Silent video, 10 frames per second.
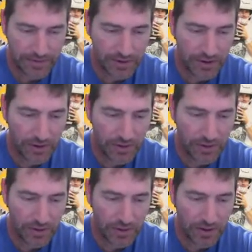Jerry
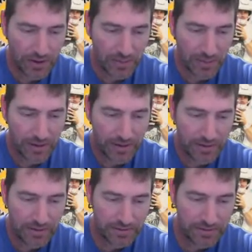Jeudy, All
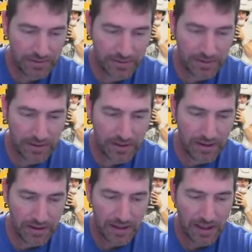American.
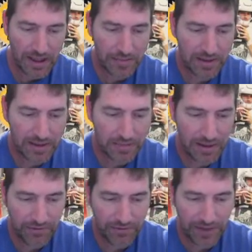Emmett Smith,
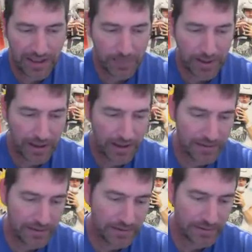flashback.
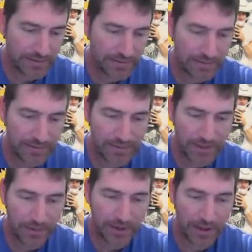
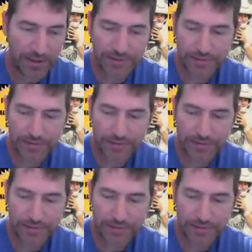Okay.